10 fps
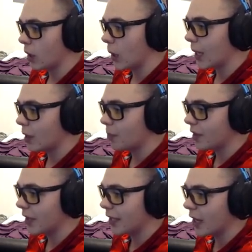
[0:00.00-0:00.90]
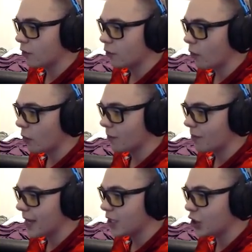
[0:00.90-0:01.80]
We're going to line up in the gun
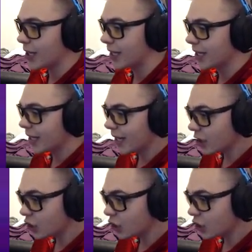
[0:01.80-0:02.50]
formation